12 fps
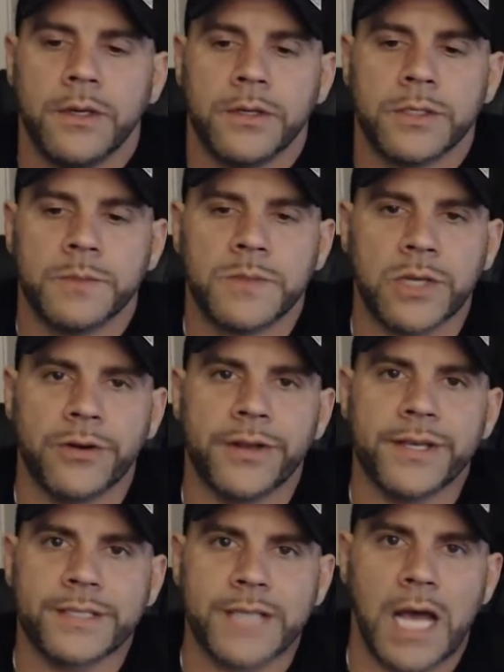some
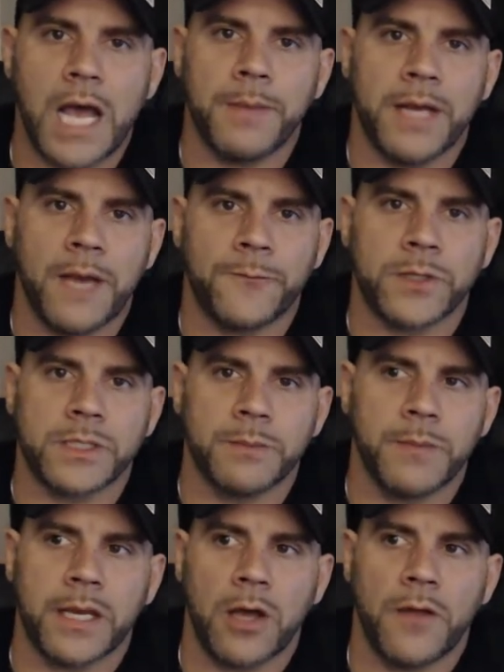serious time and effort to
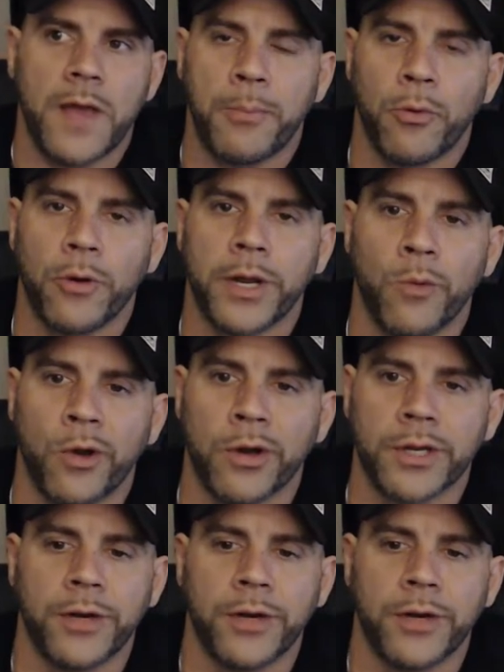make all that porting work.